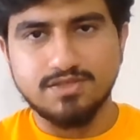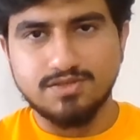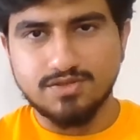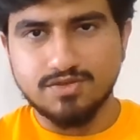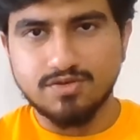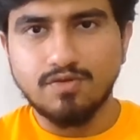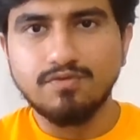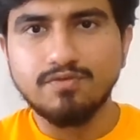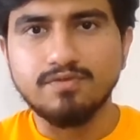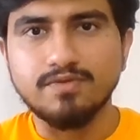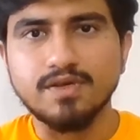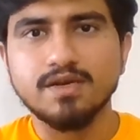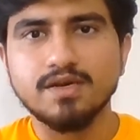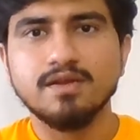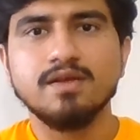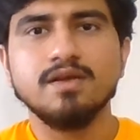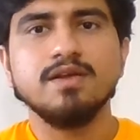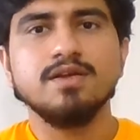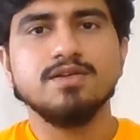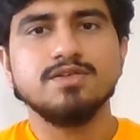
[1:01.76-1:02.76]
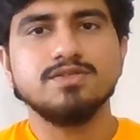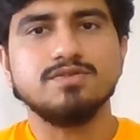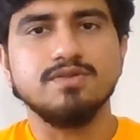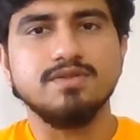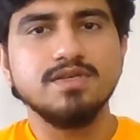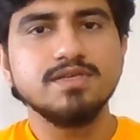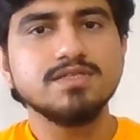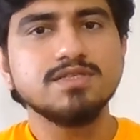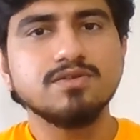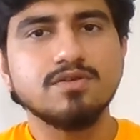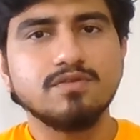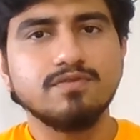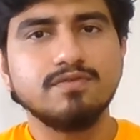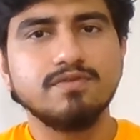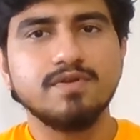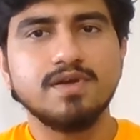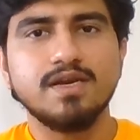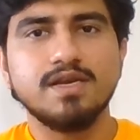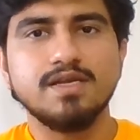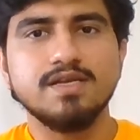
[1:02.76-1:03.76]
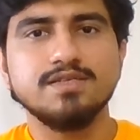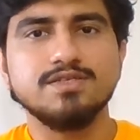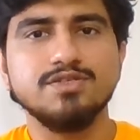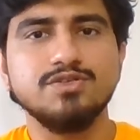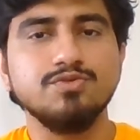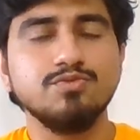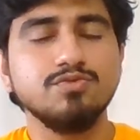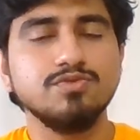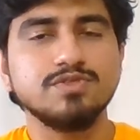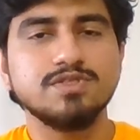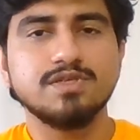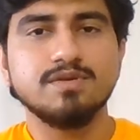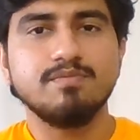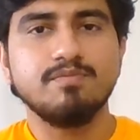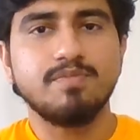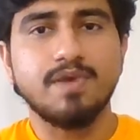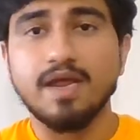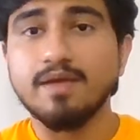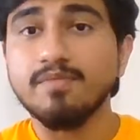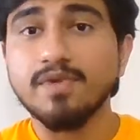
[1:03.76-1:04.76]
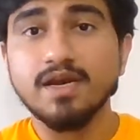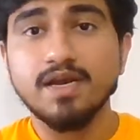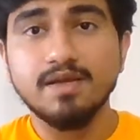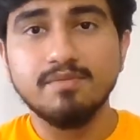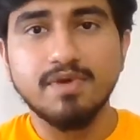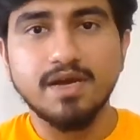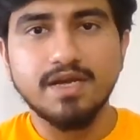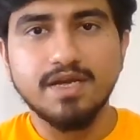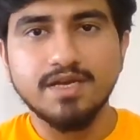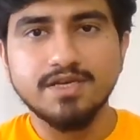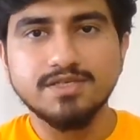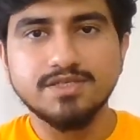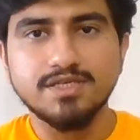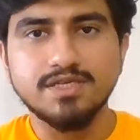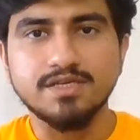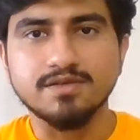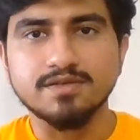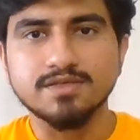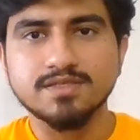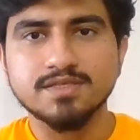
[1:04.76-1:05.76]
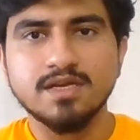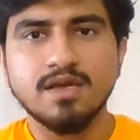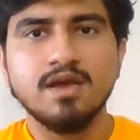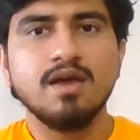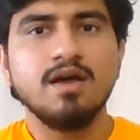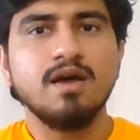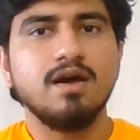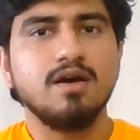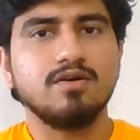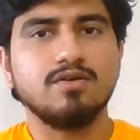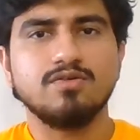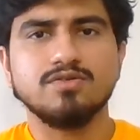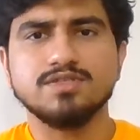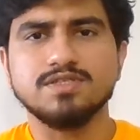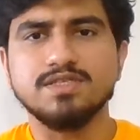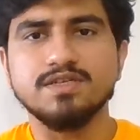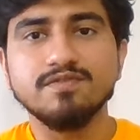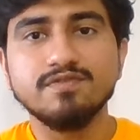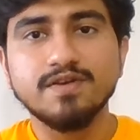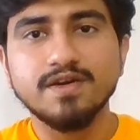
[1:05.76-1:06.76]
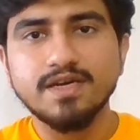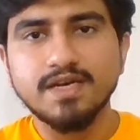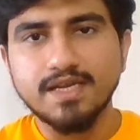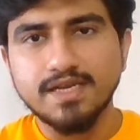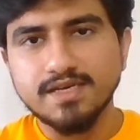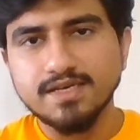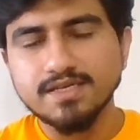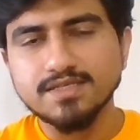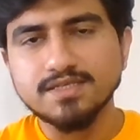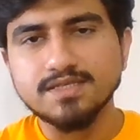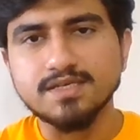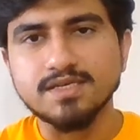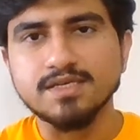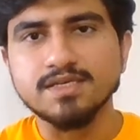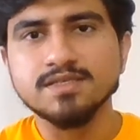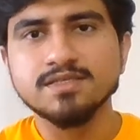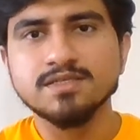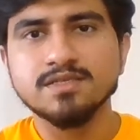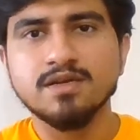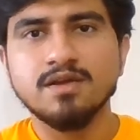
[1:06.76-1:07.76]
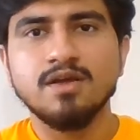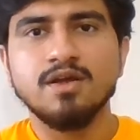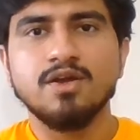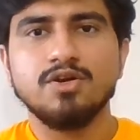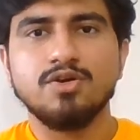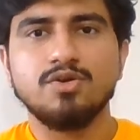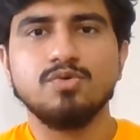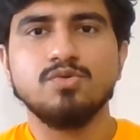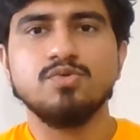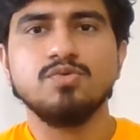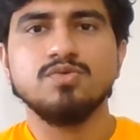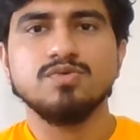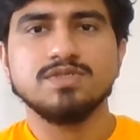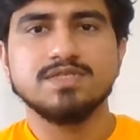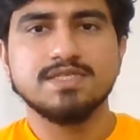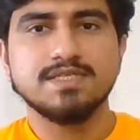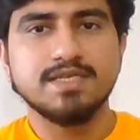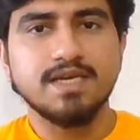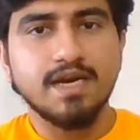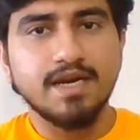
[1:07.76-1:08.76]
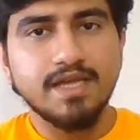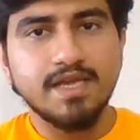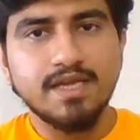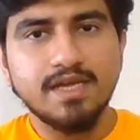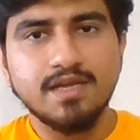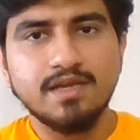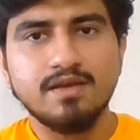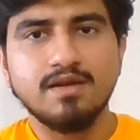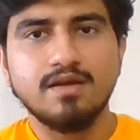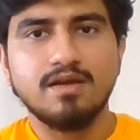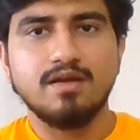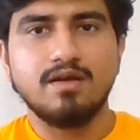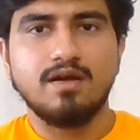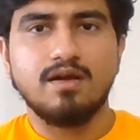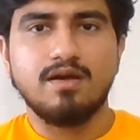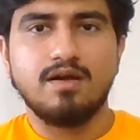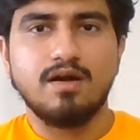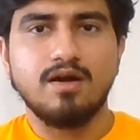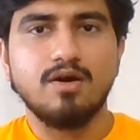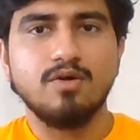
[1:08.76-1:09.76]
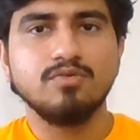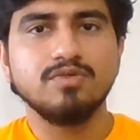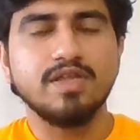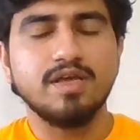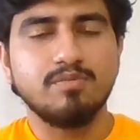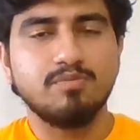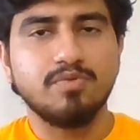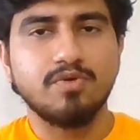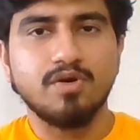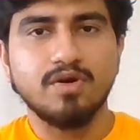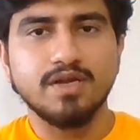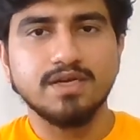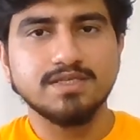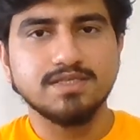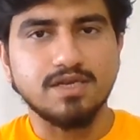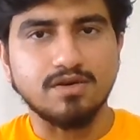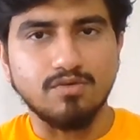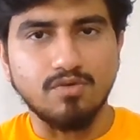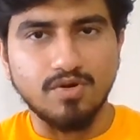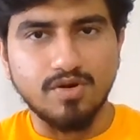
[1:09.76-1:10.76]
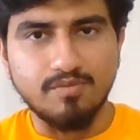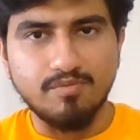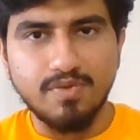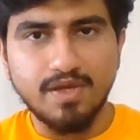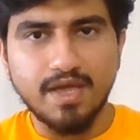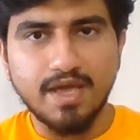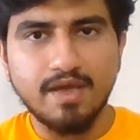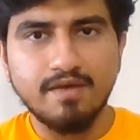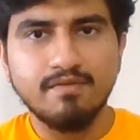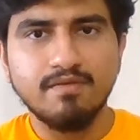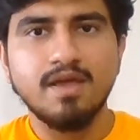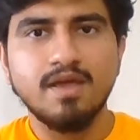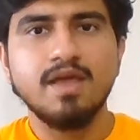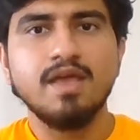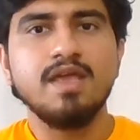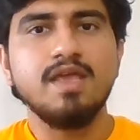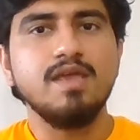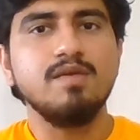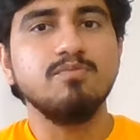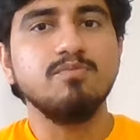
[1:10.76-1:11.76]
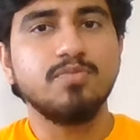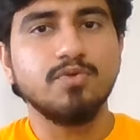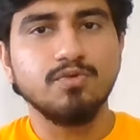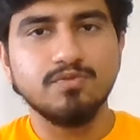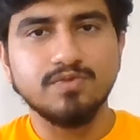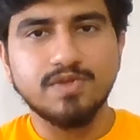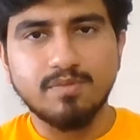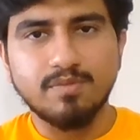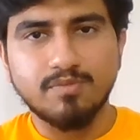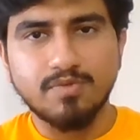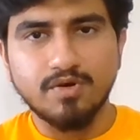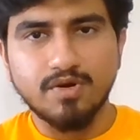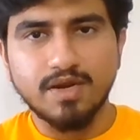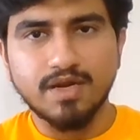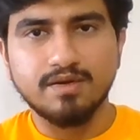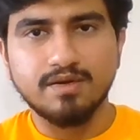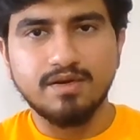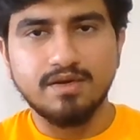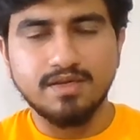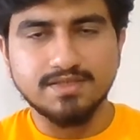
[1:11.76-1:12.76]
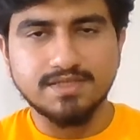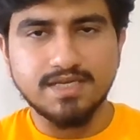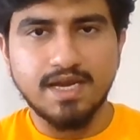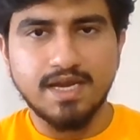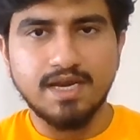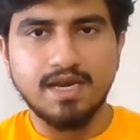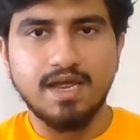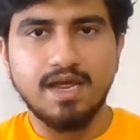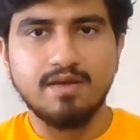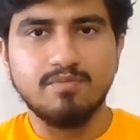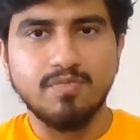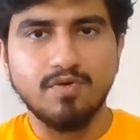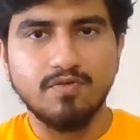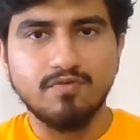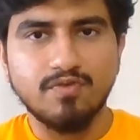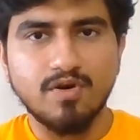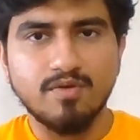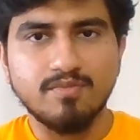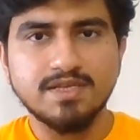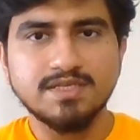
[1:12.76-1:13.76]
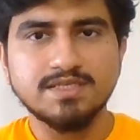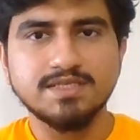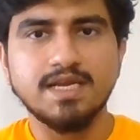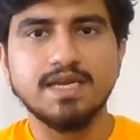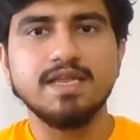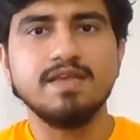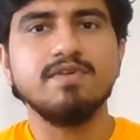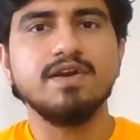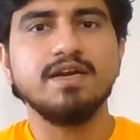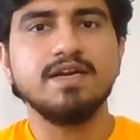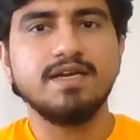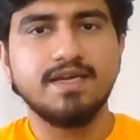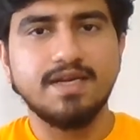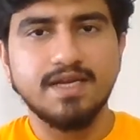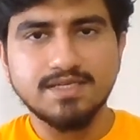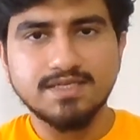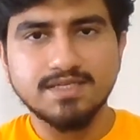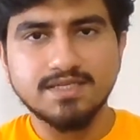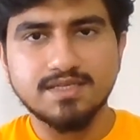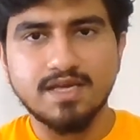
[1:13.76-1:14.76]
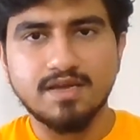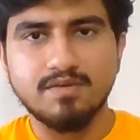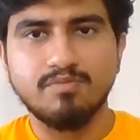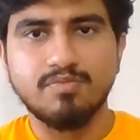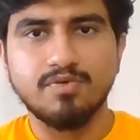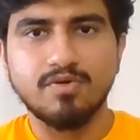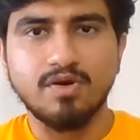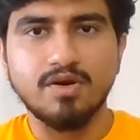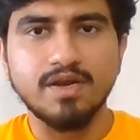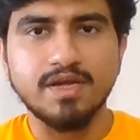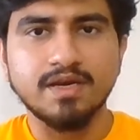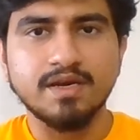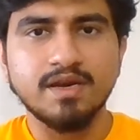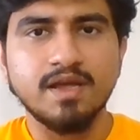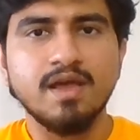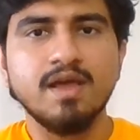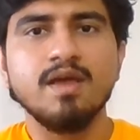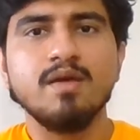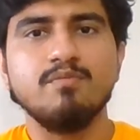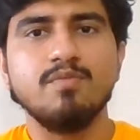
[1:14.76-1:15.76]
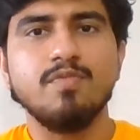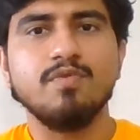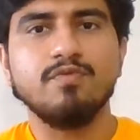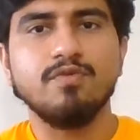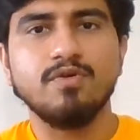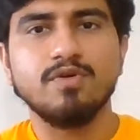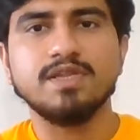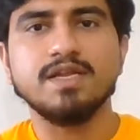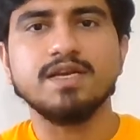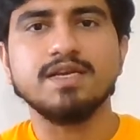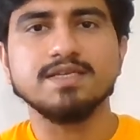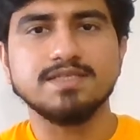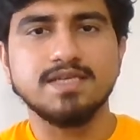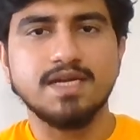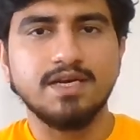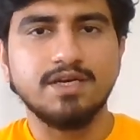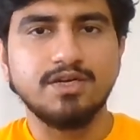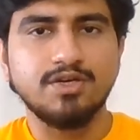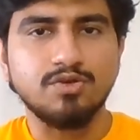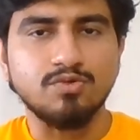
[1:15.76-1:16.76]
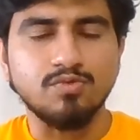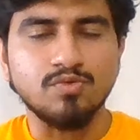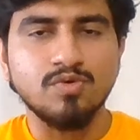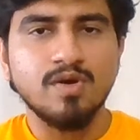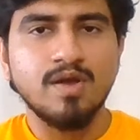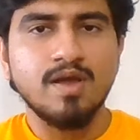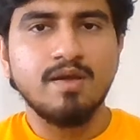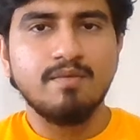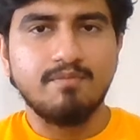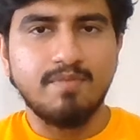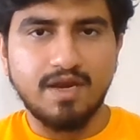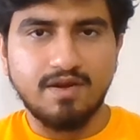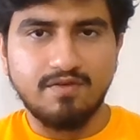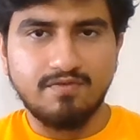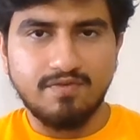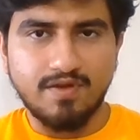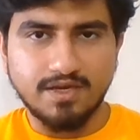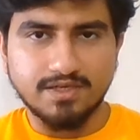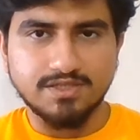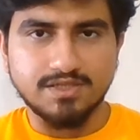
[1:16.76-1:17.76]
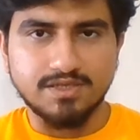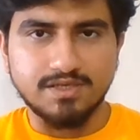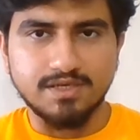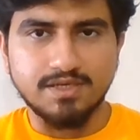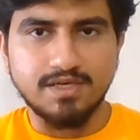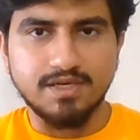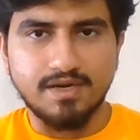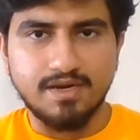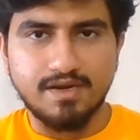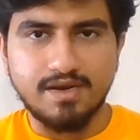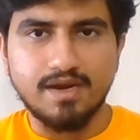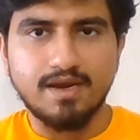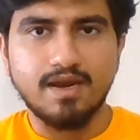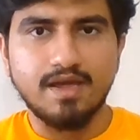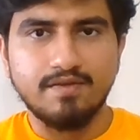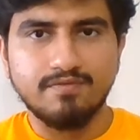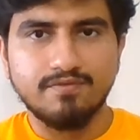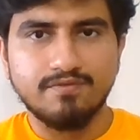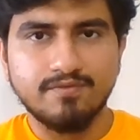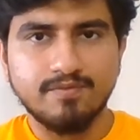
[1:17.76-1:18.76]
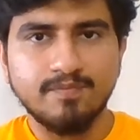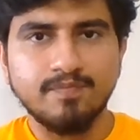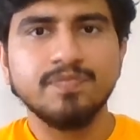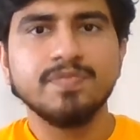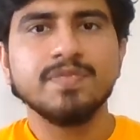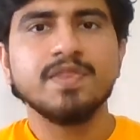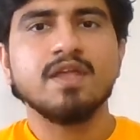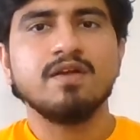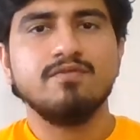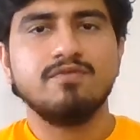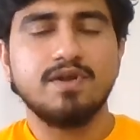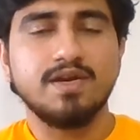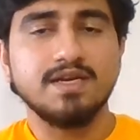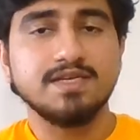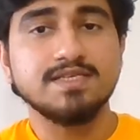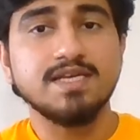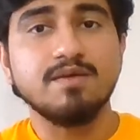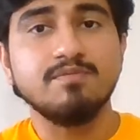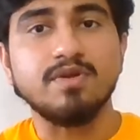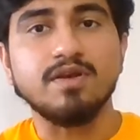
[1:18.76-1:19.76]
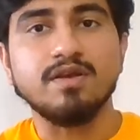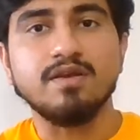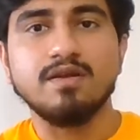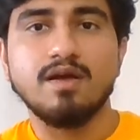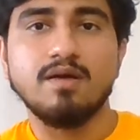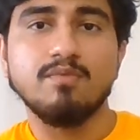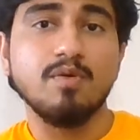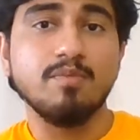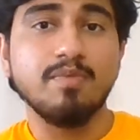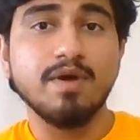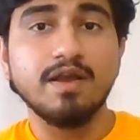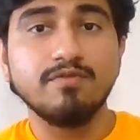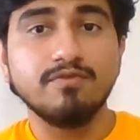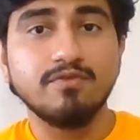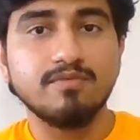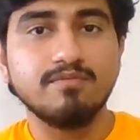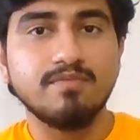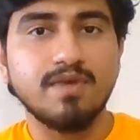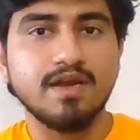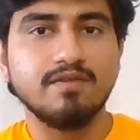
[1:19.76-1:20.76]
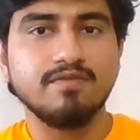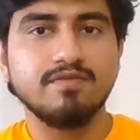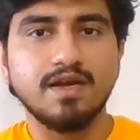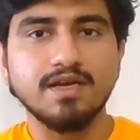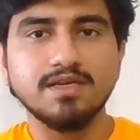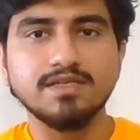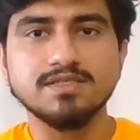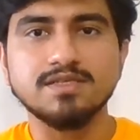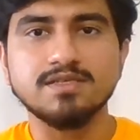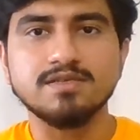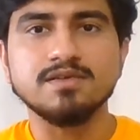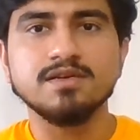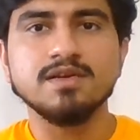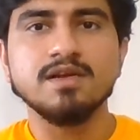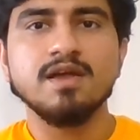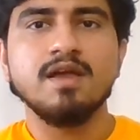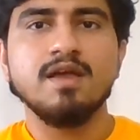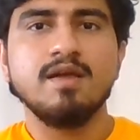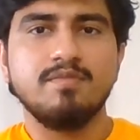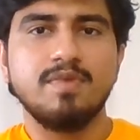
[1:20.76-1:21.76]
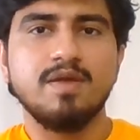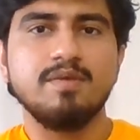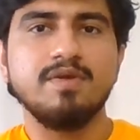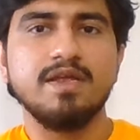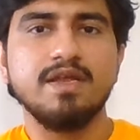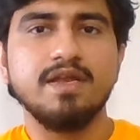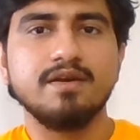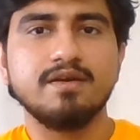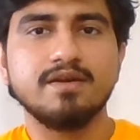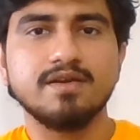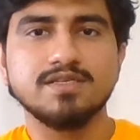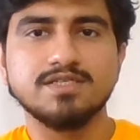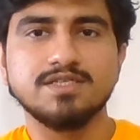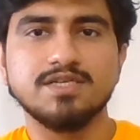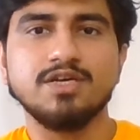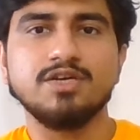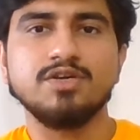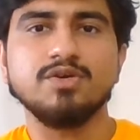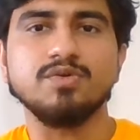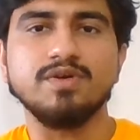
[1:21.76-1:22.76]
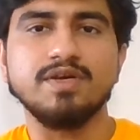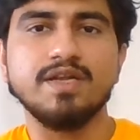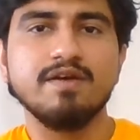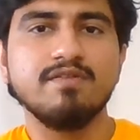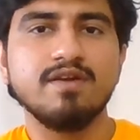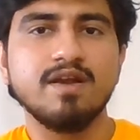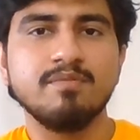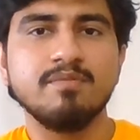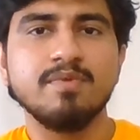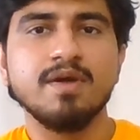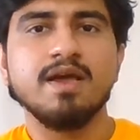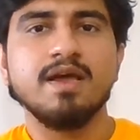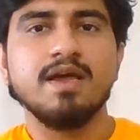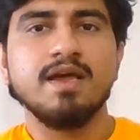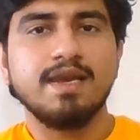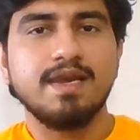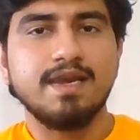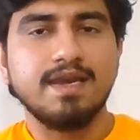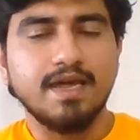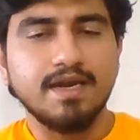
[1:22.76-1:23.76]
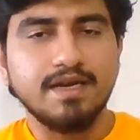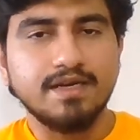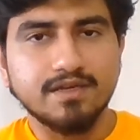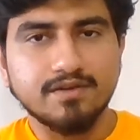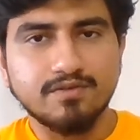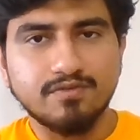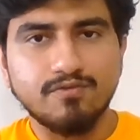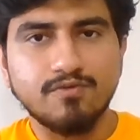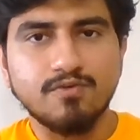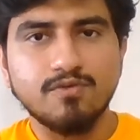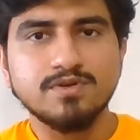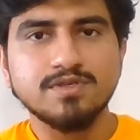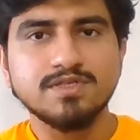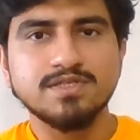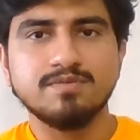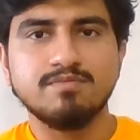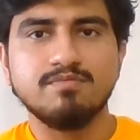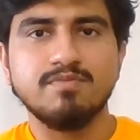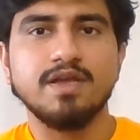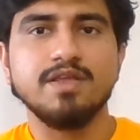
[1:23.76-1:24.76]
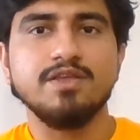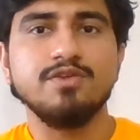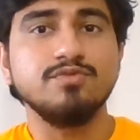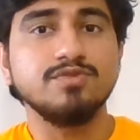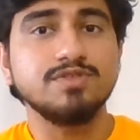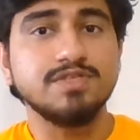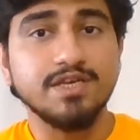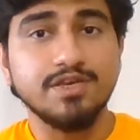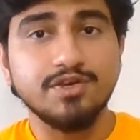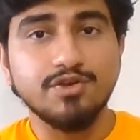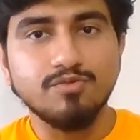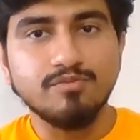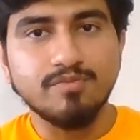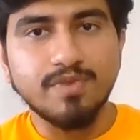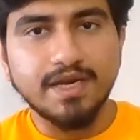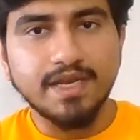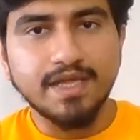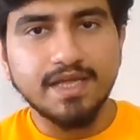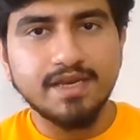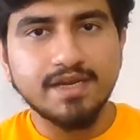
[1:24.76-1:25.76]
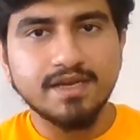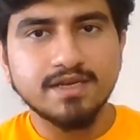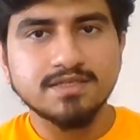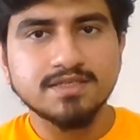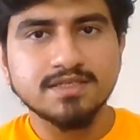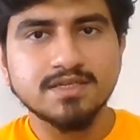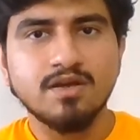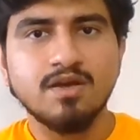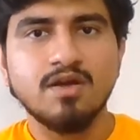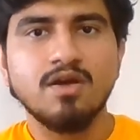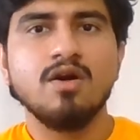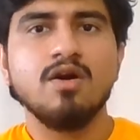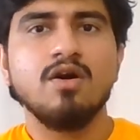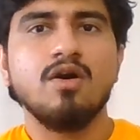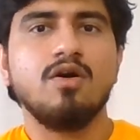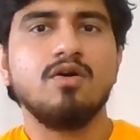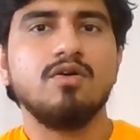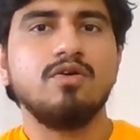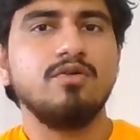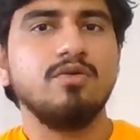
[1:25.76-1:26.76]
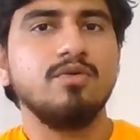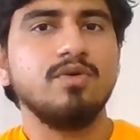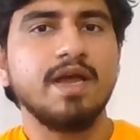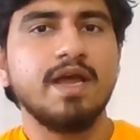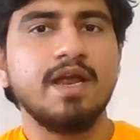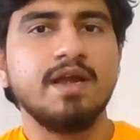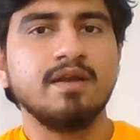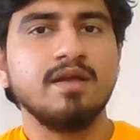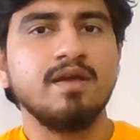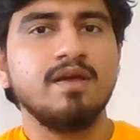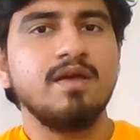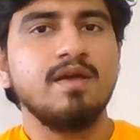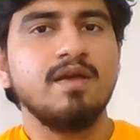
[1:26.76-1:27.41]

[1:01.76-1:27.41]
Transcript: software. So this software is used primarily by engineers across different industries to study how their products are going to behave, improve their product design and performance, and even test their product before they decide to manufacture it in real life. For example, a mobile phone manufacturer may be interested to develop lighter phones by using new materials or look at